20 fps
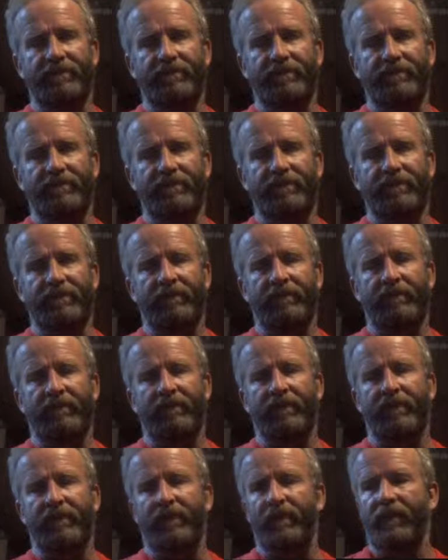
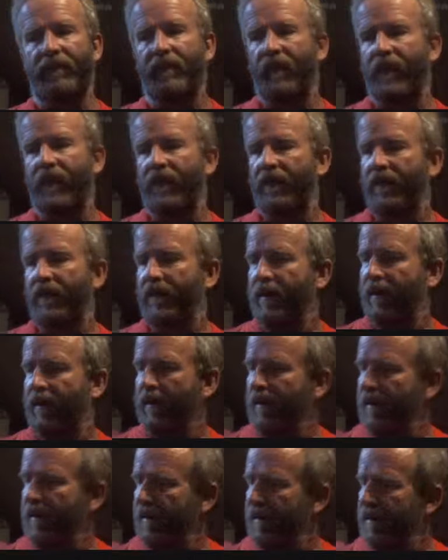
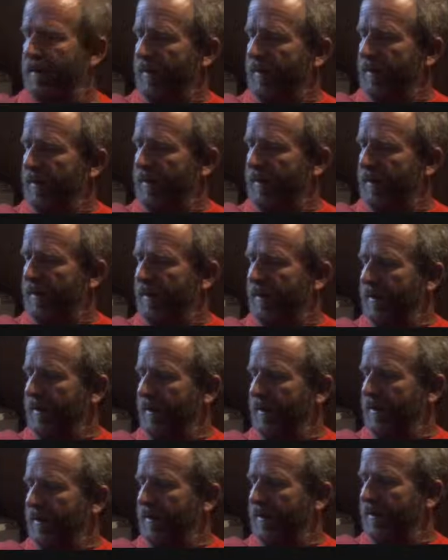
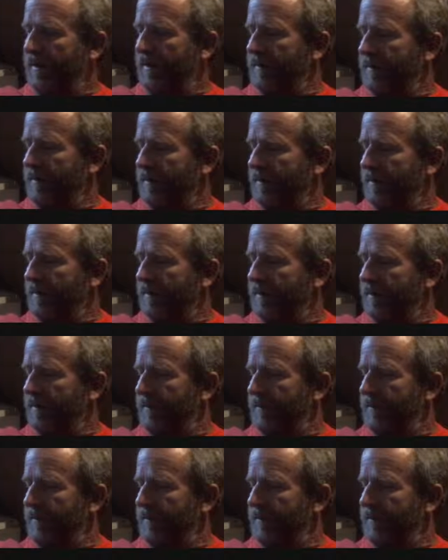(no one is talking)